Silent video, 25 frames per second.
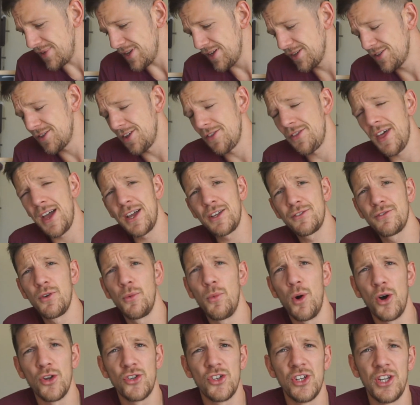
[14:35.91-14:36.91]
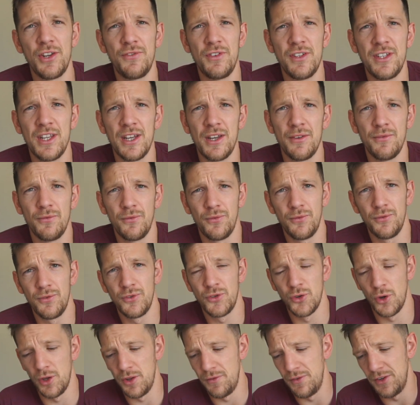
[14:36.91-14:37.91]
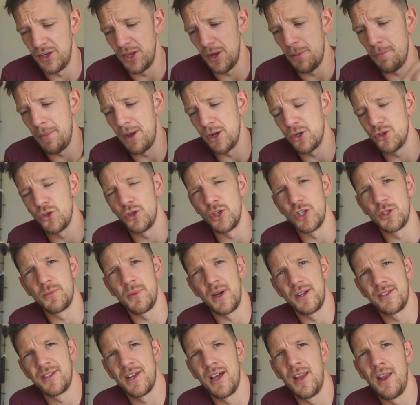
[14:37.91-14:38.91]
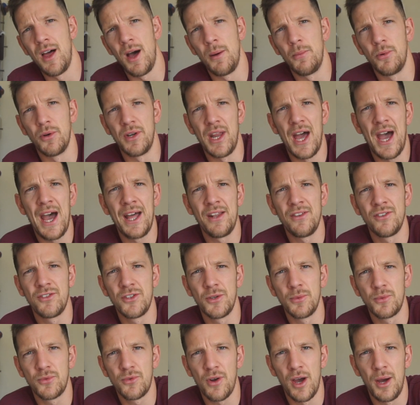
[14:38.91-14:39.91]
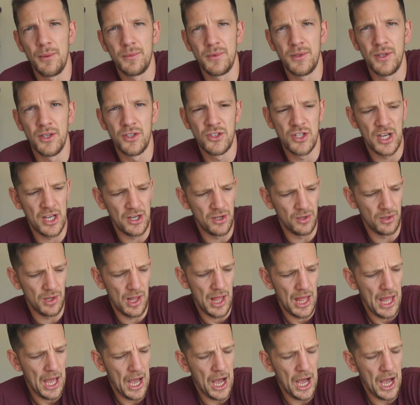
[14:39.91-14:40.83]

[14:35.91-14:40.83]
So thanks for watching. If you did enjoy the video, make sure you smash that like button and subscribe to the channel.